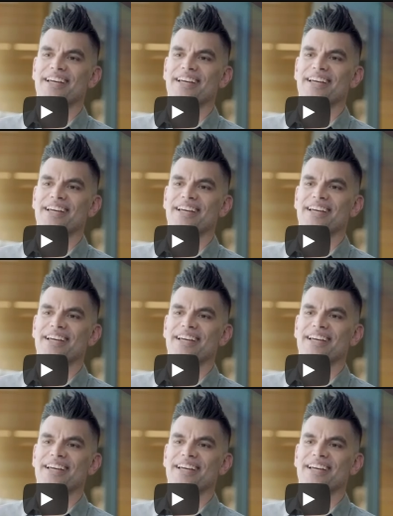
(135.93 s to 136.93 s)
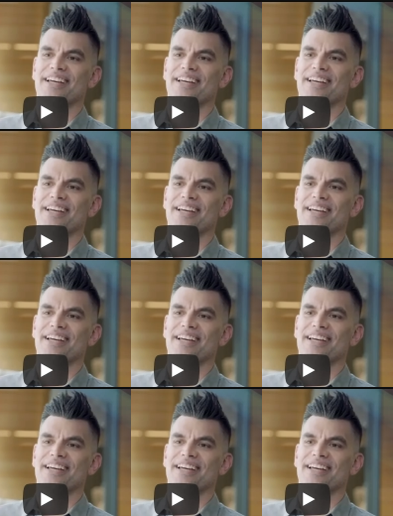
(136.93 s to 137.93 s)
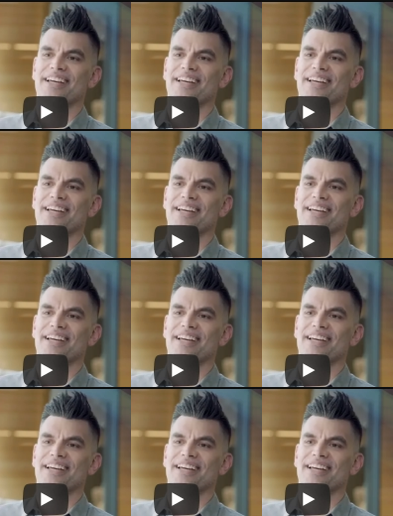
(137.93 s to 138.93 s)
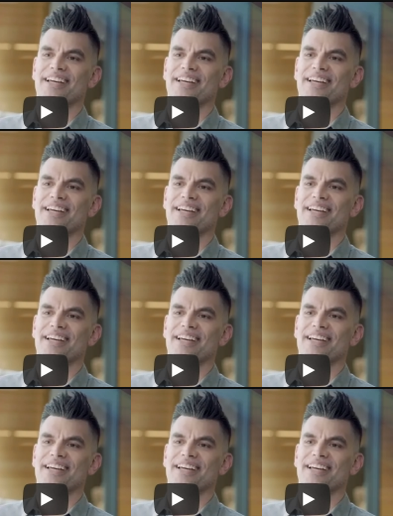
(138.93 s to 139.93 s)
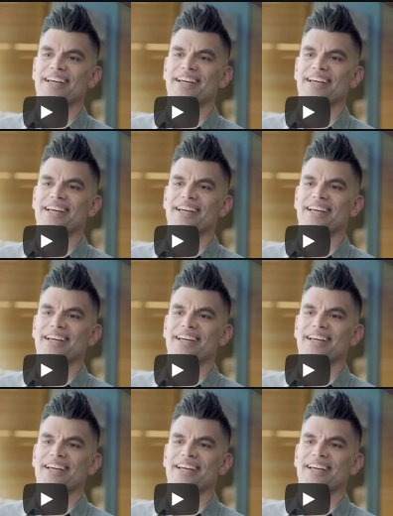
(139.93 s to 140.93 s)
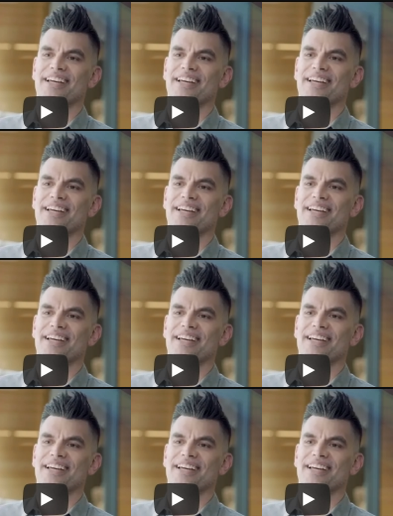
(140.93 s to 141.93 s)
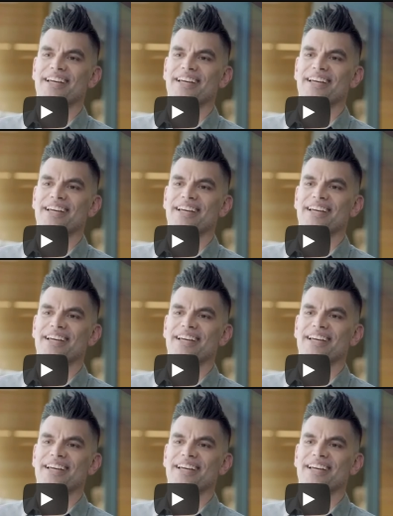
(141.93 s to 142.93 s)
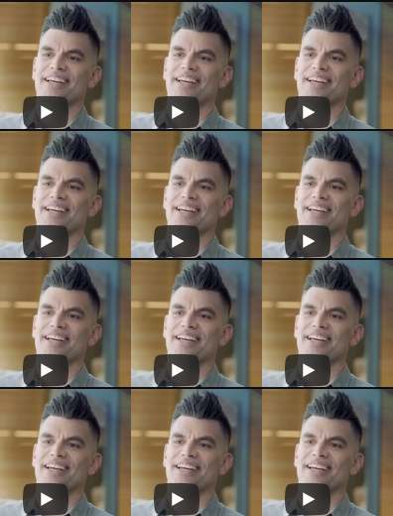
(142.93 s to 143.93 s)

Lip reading: [no speech]